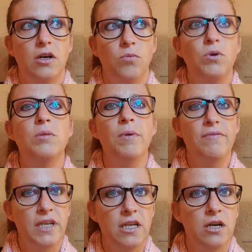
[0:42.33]
with my
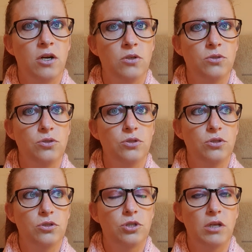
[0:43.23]
videos,
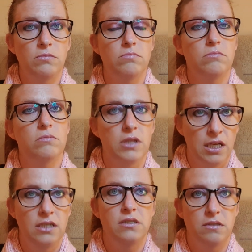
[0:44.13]

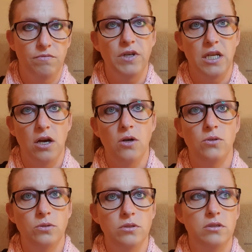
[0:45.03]
these
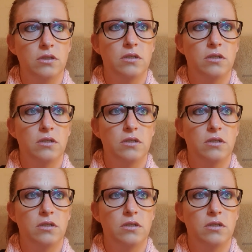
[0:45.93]
videos,